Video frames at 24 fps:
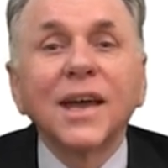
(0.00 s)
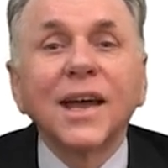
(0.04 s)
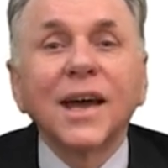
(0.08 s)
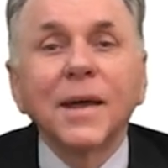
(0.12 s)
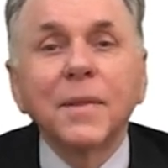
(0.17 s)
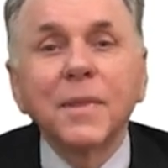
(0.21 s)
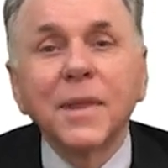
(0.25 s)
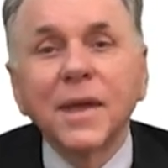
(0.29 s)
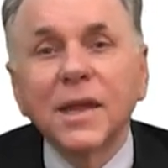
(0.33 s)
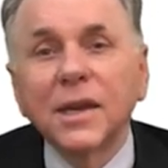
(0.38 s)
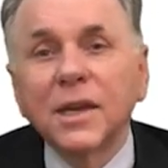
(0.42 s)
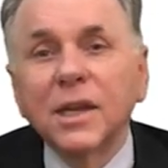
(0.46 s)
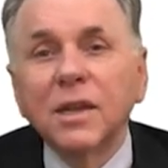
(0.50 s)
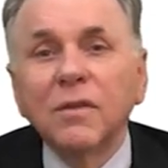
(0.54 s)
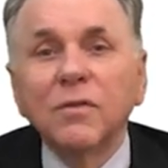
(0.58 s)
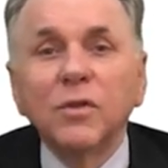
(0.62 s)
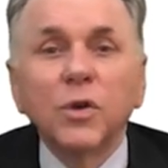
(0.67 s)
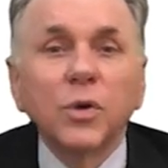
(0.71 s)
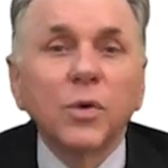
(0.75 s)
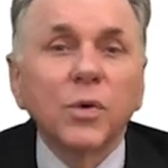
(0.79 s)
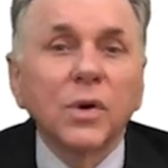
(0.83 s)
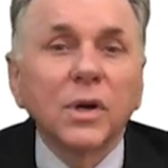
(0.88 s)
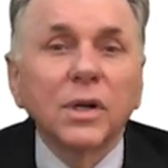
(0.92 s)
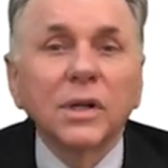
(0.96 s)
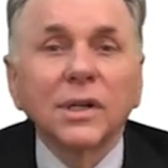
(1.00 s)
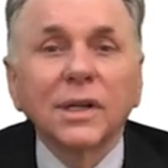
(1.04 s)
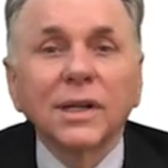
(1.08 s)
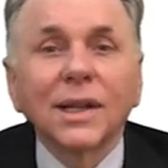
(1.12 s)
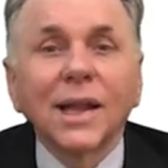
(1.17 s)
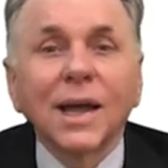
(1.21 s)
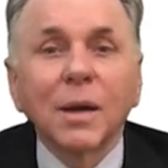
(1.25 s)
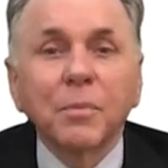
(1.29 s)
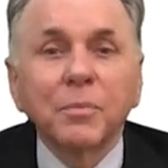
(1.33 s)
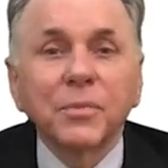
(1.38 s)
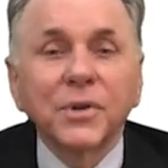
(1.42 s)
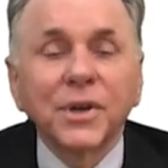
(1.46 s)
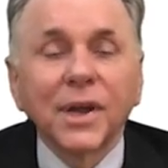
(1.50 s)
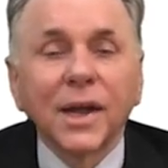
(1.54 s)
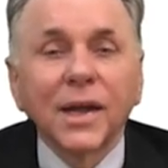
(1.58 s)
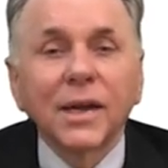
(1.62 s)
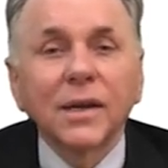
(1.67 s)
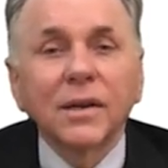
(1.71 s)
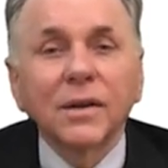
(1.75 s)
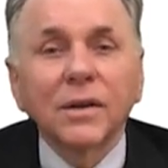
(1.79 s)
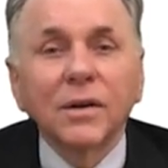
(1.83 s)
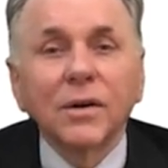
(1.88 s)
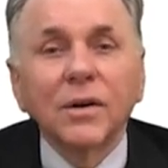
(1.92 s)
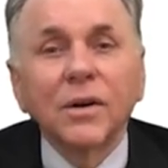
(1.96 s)
and then give you a little
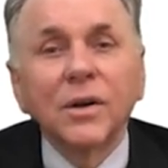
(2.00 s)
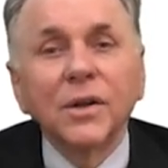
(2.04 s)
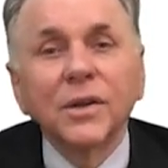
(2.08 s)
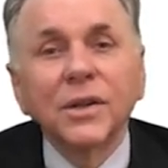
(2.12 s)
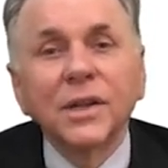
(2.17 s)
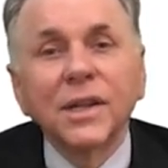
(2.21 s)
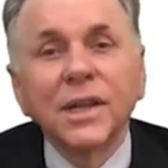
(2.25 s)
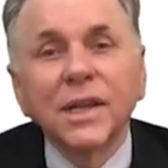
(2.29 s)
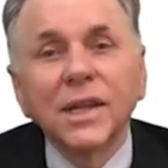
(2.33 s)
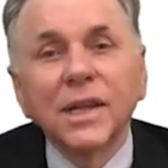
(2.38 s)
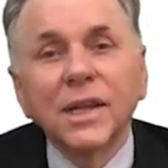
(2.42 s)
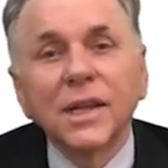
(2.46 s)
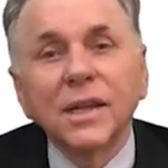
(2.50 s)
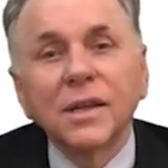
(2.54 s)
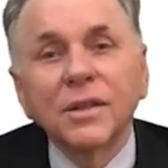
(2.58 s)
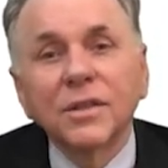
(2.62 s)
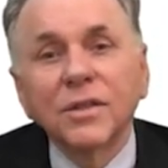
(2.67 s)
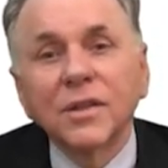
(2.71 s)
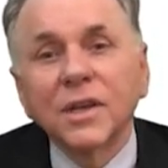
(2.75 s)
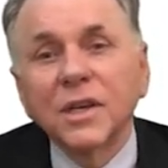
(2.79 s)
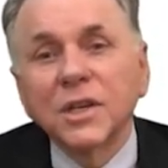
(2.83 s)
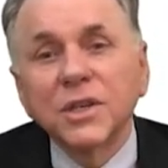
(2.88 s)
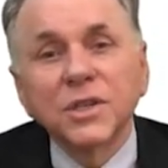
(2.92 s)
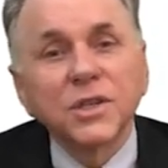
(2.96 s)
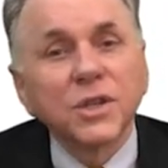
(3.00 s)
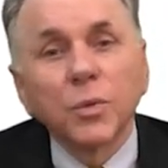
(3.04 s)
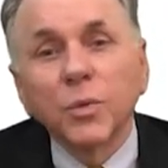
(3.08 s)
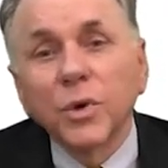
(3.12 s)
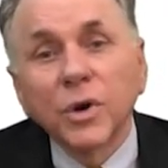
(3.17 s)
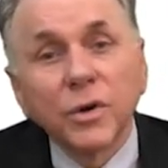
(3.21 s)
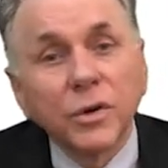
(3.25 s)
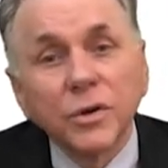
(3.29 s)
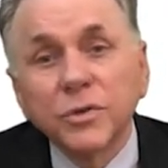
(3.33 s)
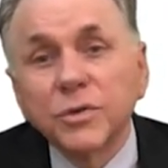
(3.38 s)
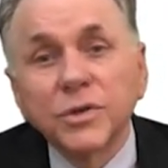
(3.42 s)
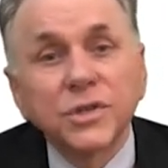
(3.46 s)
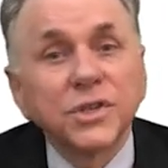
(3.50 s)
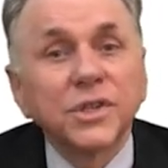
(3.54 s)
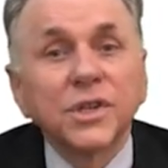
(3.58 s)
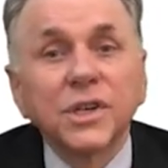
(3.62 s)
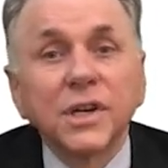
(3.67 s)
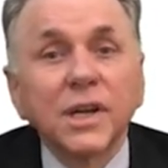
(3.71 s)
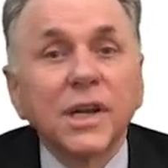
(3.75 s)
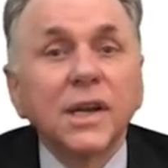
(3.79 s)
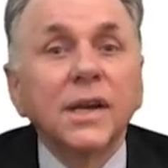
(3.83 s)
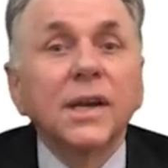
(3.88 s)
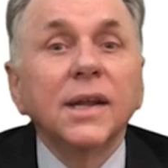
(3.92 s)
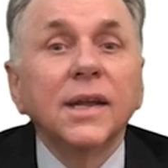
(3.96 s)
update on the things that we're
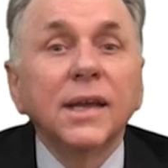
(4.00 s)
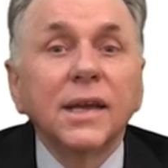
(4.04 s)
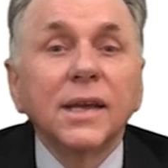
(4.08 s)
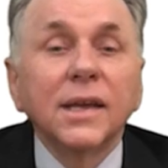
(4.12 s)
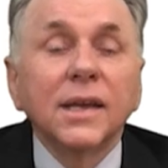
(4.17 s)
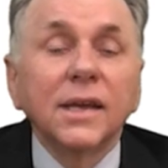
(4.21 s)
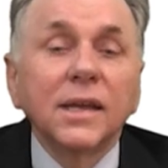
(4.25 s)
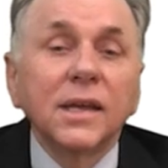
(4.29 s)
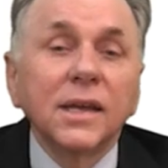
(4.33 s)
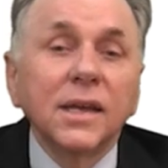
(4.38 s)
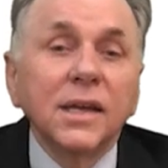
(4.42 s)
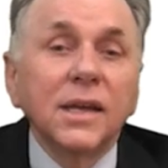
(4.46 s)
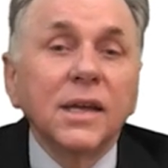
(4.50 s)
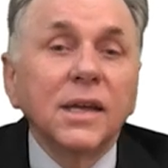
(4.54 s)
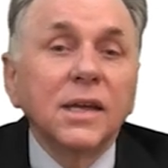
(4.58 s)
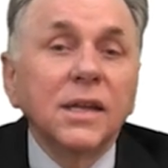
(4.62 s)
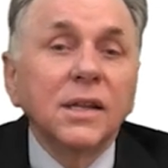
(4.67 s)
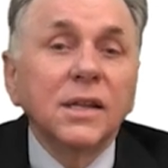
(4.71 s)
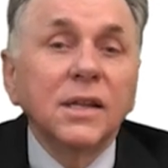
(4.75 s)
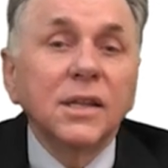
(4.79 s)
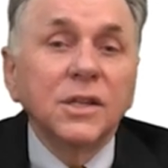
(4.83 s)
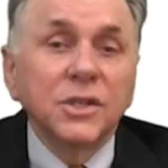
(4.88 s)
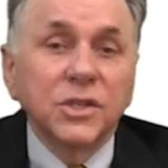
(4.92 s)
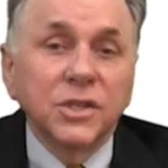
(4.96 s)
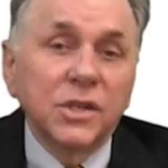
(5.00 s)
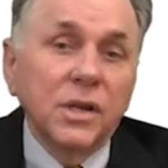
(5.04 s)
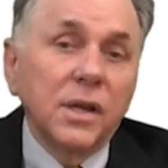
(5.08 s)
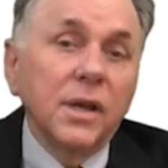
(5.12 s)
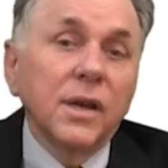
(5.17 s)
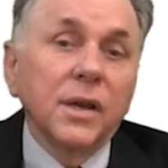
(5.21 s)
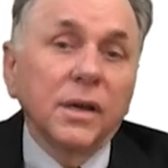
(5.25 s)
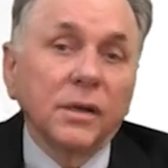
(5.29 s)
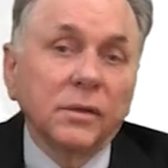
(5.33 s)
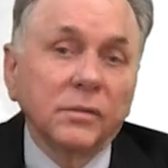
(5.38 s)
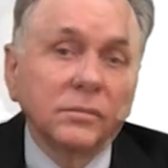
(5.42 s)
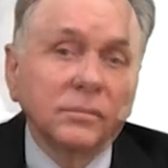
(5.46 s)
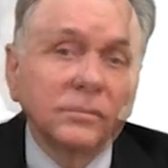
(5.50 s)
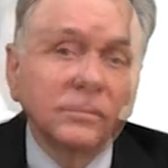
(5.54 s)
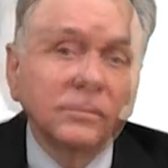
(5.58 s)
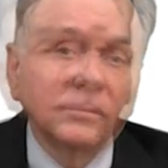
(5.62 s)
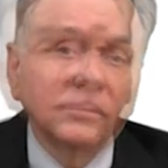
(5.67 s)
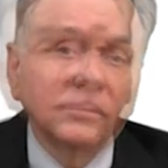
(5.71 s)
interested in in this year.